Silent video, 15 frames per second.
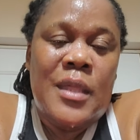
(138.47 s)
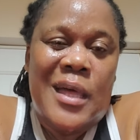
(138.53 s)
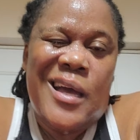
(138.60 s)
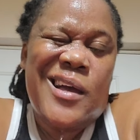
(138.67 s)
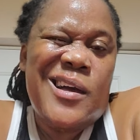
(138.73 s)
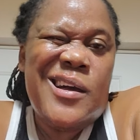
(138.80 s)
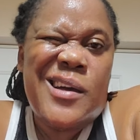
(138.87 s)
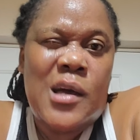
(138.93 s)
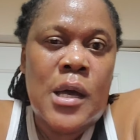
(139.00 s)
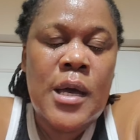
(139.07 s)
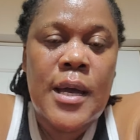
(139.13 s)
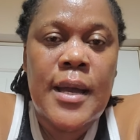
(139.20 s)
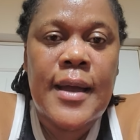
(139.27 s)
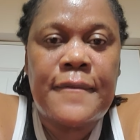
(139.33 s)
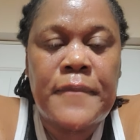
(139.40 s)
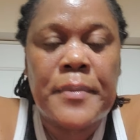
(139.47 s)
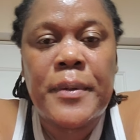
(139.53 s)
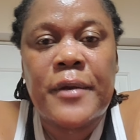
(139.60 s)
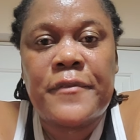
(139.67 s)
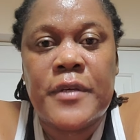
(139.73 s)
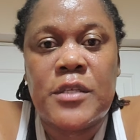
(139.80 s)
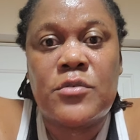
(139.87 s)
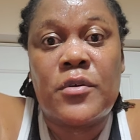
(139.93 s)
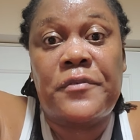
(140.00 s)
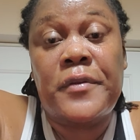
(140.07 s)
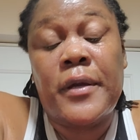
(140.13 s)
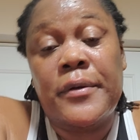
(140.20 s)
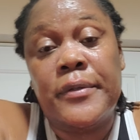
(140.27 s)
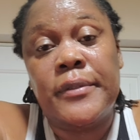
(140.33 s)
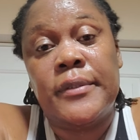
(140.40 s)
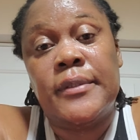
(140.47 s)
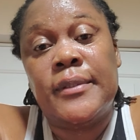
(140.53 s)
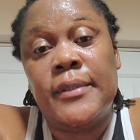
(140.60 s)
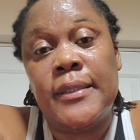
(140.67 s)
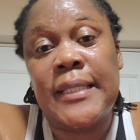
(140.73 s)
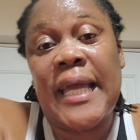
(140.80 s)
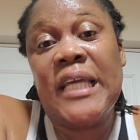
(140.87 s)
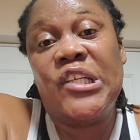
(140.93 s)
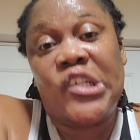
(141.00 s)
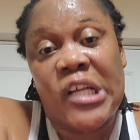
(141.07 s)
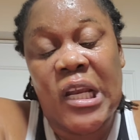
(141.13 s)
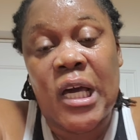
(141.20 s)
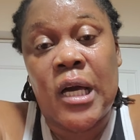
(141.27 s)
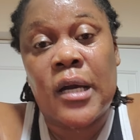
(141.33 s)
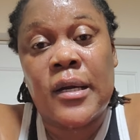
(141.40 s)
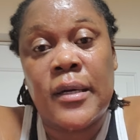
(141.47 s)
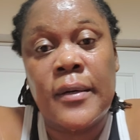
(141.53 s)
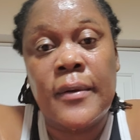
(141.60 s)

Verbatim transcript: Uh, have my breakfast roughly around nine o'clock.